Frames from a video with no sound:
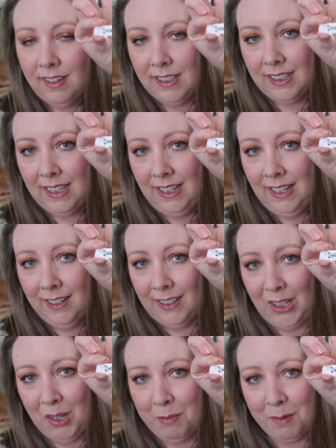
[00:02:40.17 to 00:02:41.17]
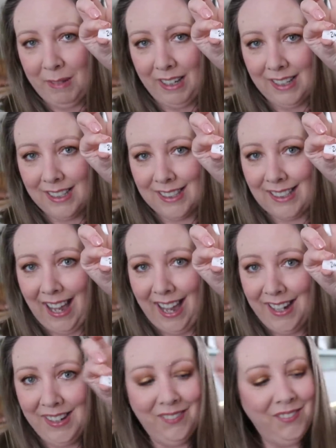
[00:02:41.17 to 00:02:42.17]
Zinnia Cupid Mix.
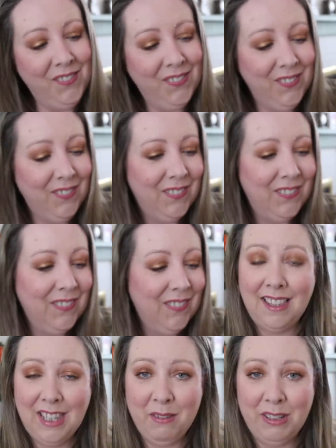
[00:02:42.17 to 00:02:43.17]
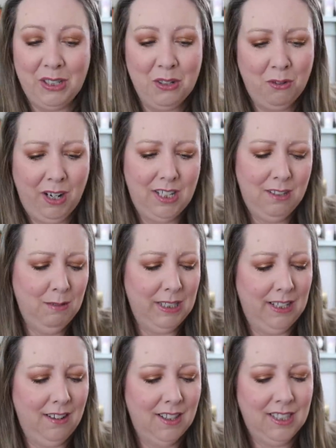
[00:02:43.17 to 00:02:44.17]
Okay. And they were doing great. It was
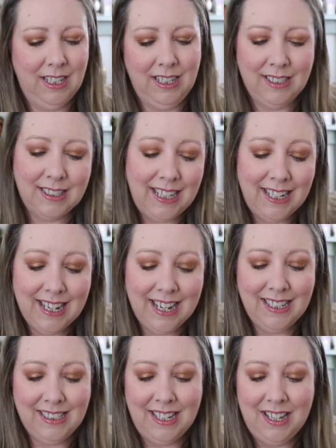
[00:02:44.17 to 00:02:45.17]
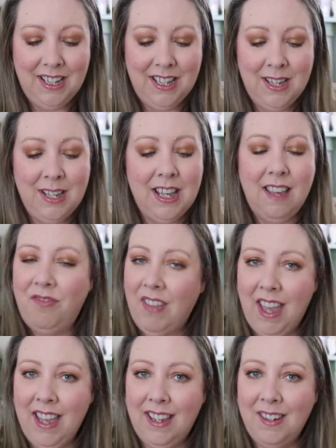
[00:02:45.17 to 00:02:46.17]
like lots of little seedlings. And
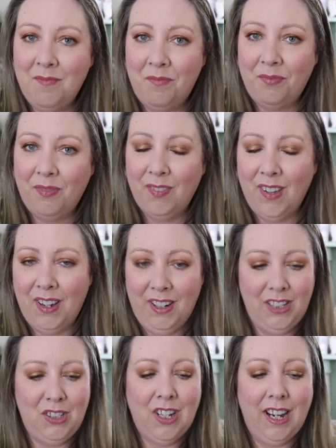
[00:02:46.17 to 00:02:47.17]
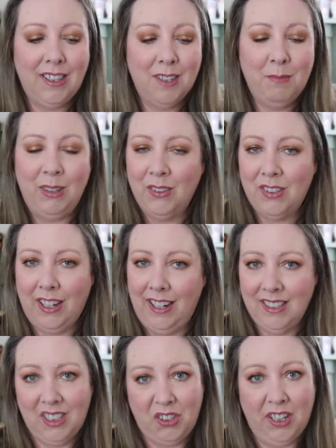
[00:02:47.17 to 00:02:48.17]
then I checked them the other day
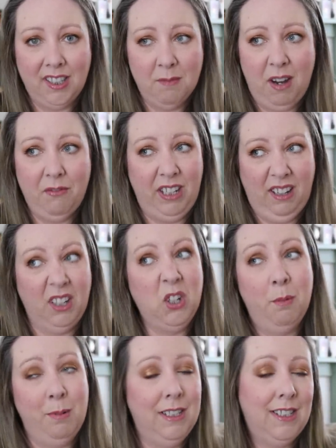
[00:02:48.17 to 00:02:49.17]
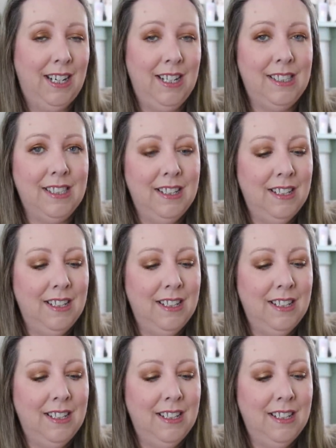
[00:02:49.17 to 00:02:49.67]
because I checked them every like couple of days.